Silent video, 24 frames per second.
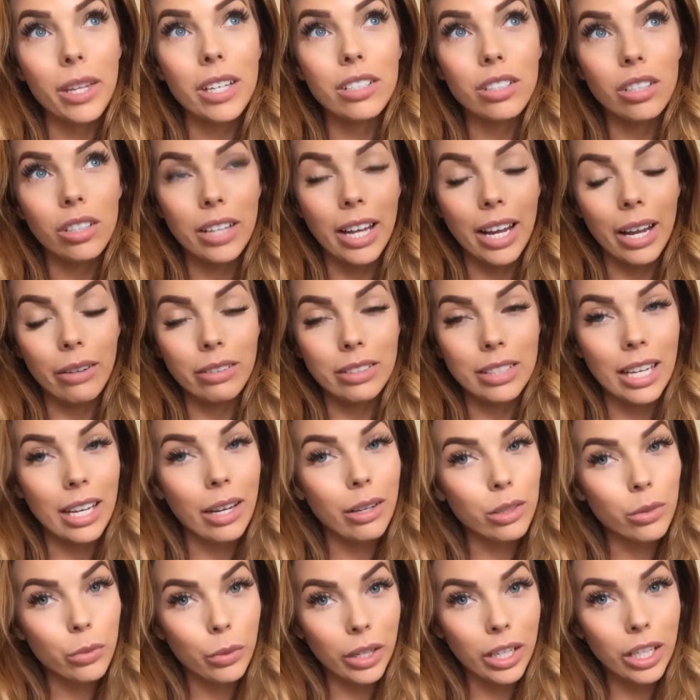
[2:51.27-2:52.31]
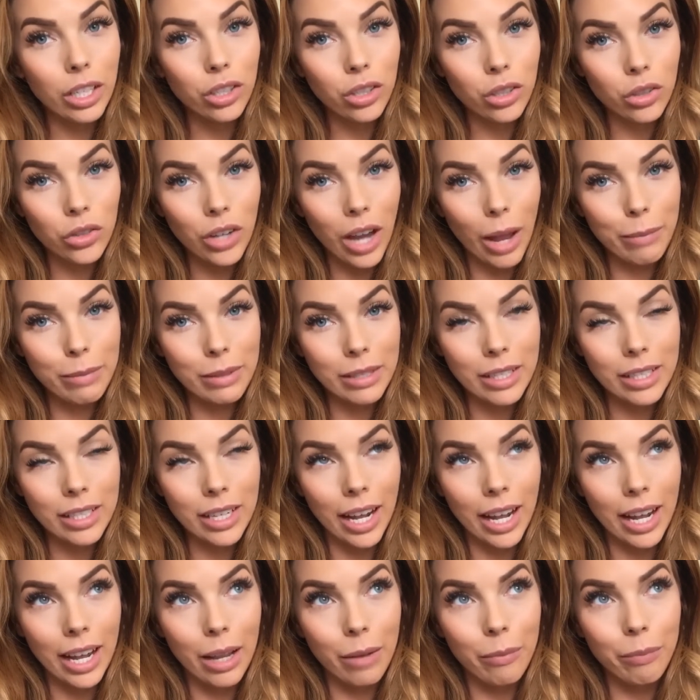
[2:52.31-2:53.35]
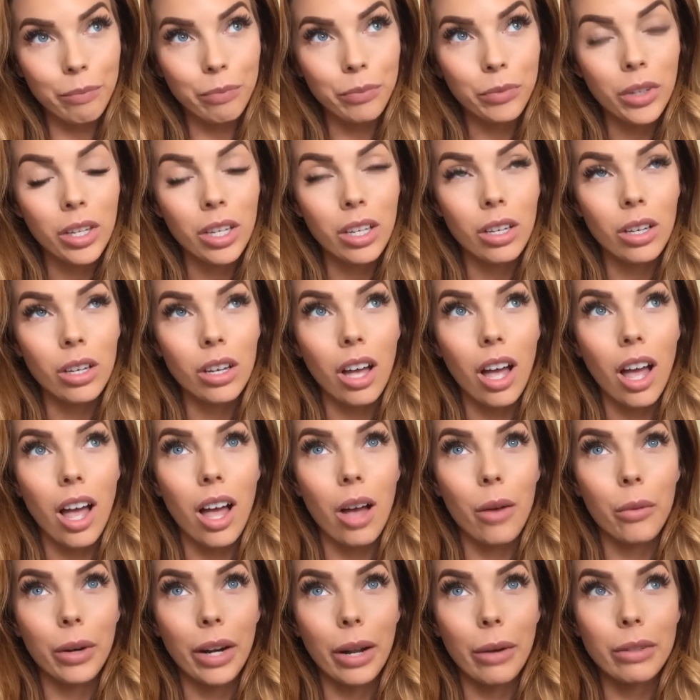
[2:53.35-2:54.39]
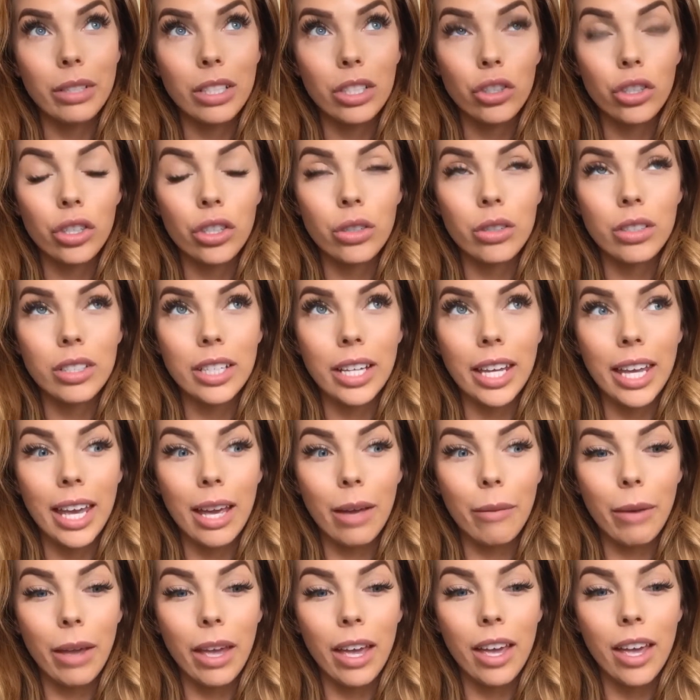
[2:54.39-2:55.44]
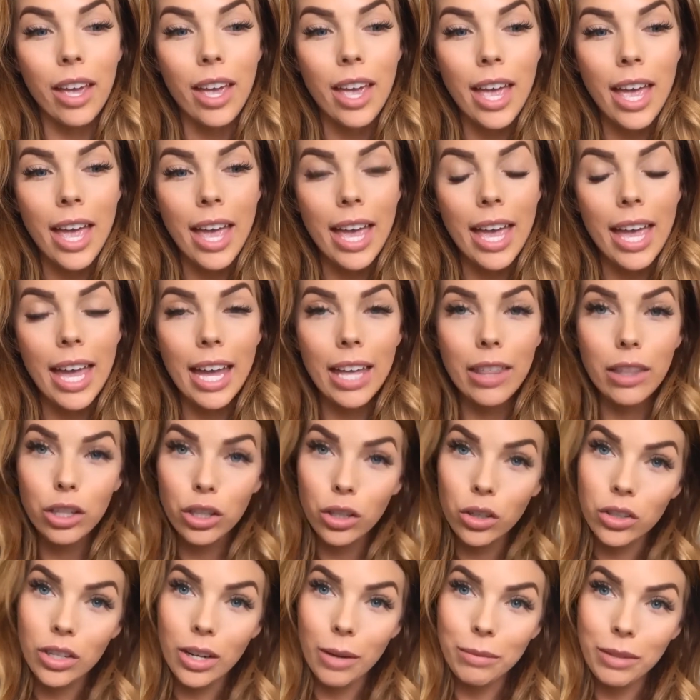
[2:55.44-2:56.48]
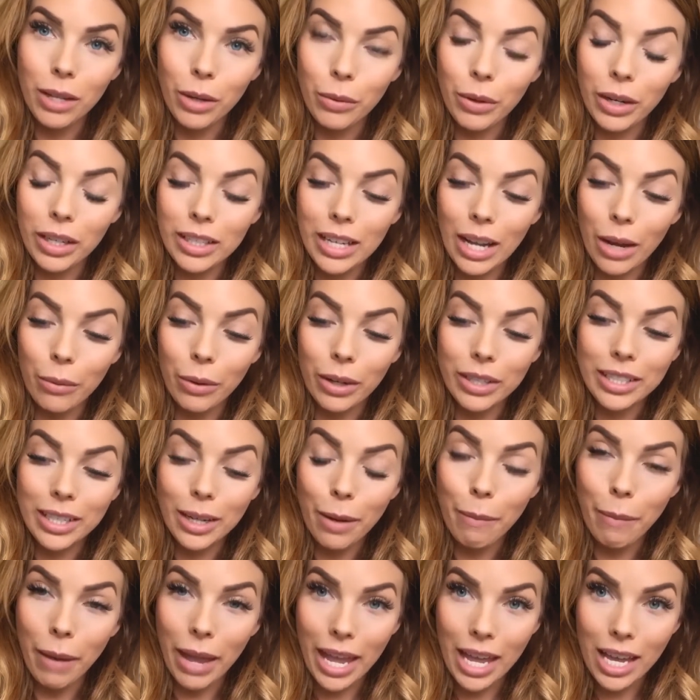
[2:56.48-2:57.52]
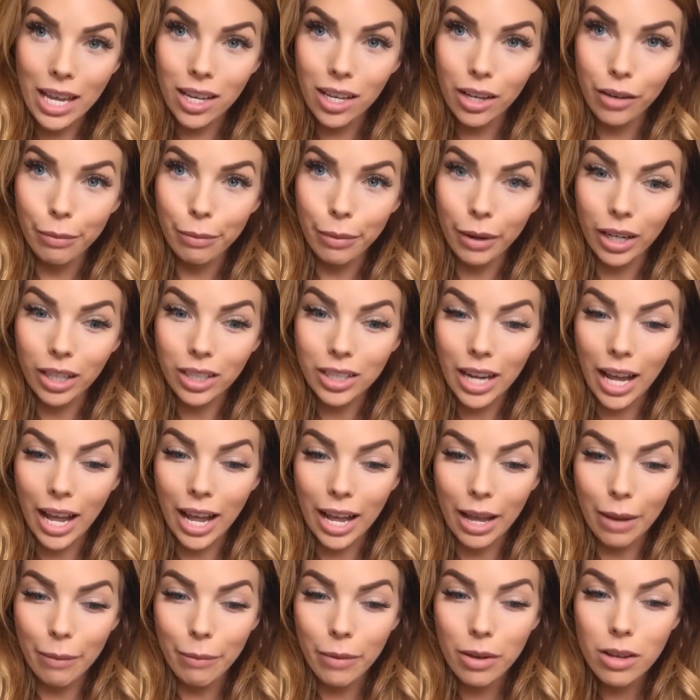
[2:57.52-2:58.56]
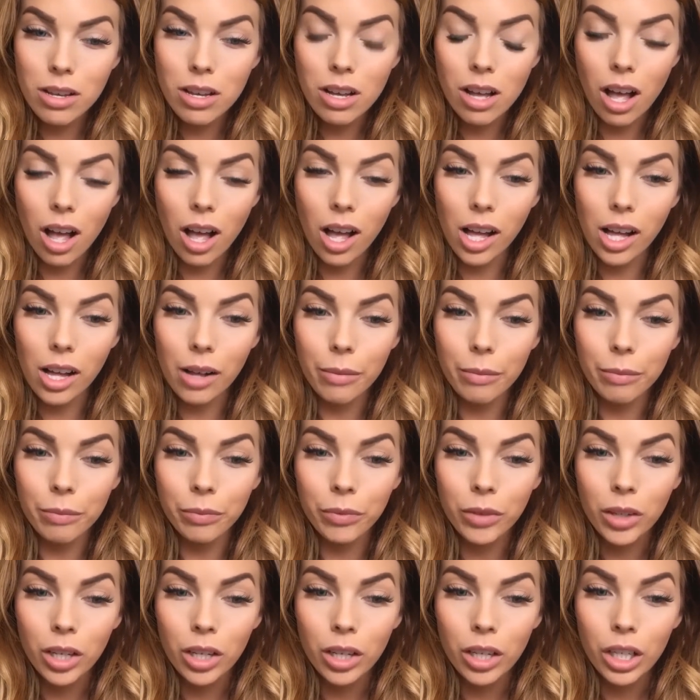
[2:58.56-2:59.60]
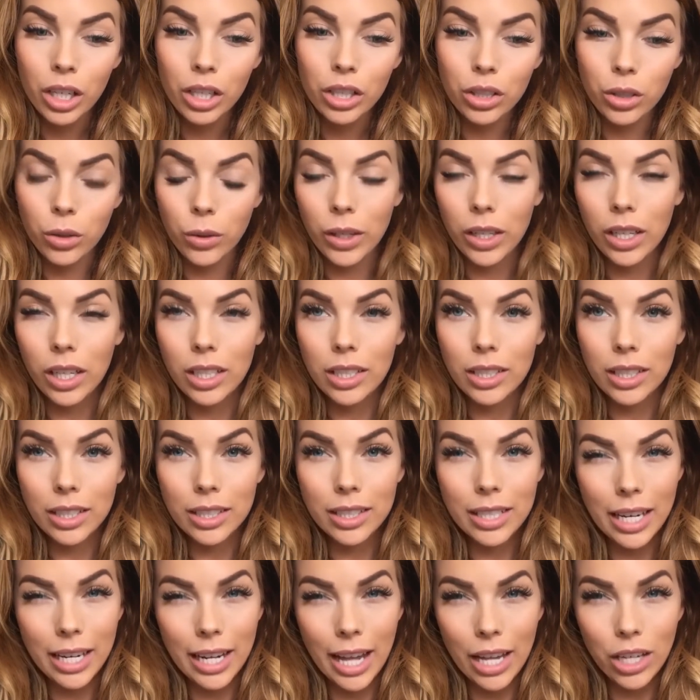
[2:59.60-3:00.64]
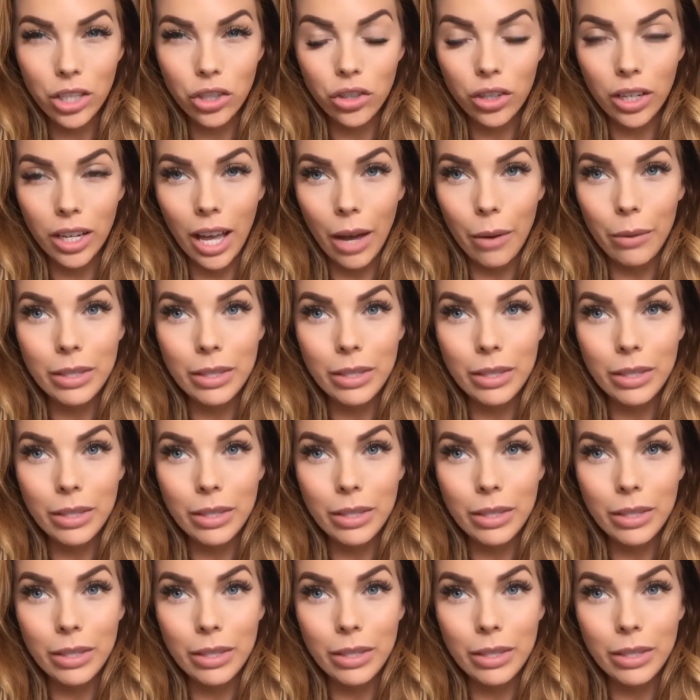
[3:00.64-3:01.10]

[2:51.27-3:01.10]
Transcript: So like I was saying, I was working 2 jobs at the time when I was introduced to camming, and the 2 jobs I worked at a bank part-time doing data entry.